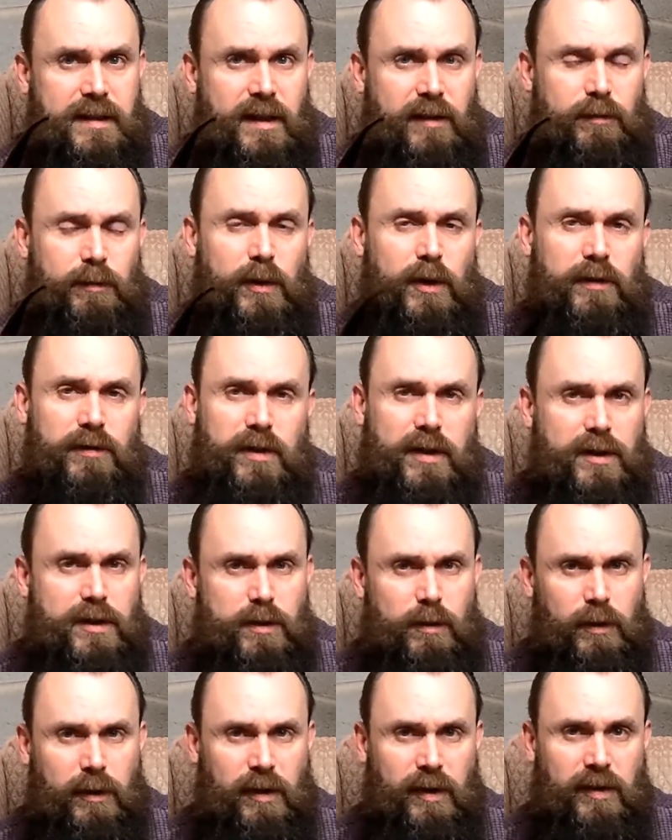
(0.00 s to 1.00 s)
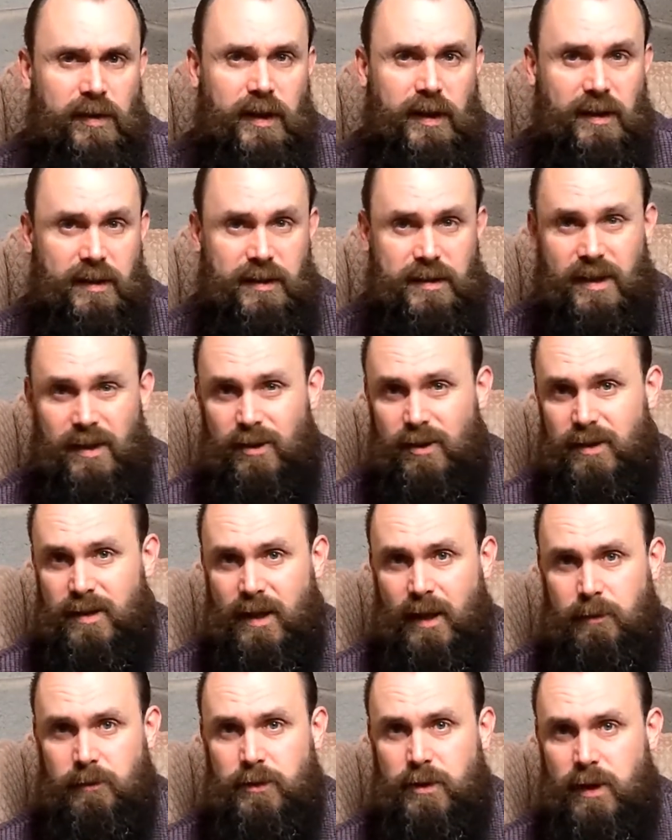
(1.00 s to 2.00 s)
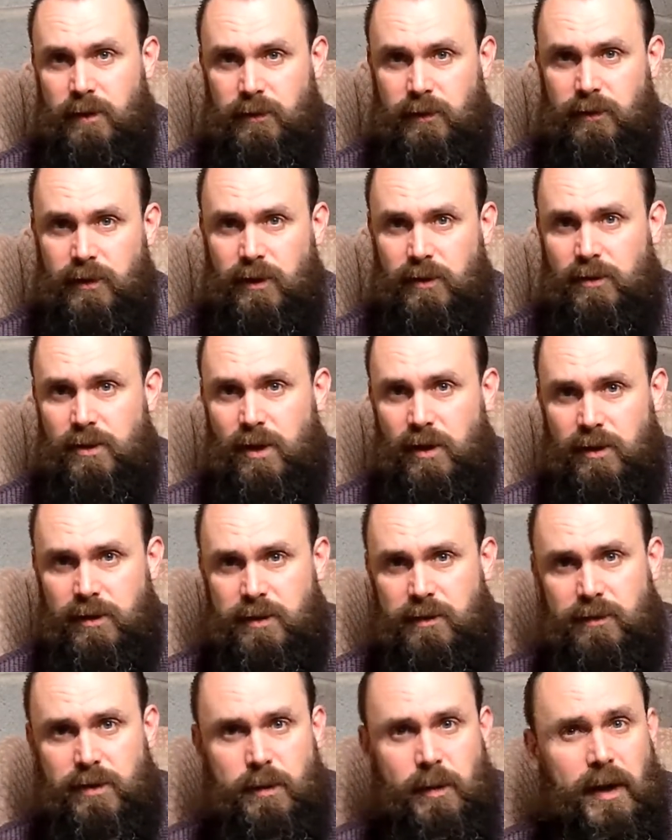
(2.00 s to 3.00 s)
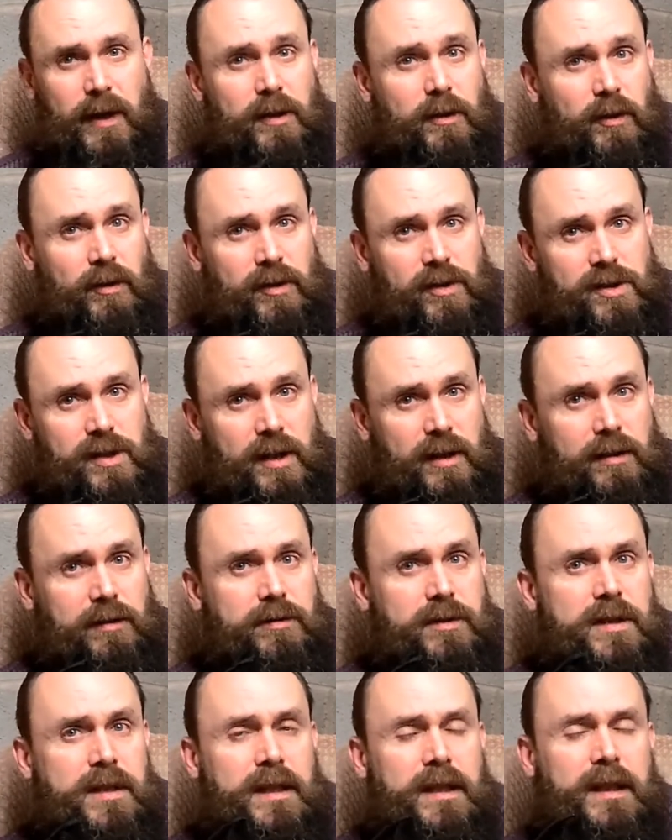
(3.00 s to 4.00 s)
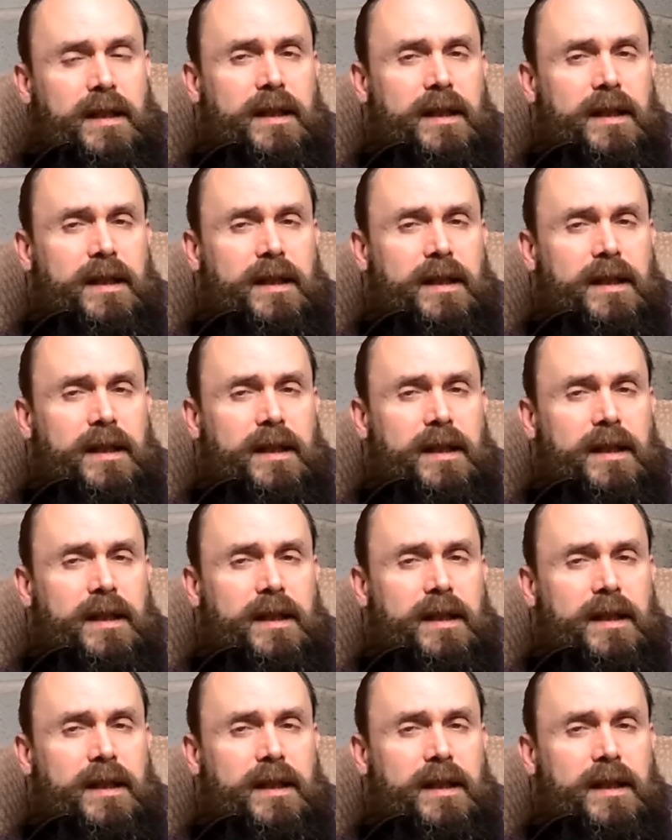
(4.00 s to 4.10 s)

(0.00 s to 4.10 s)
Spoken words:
They've moved into other things. They just happen to have a few jars of tobacco on the shelves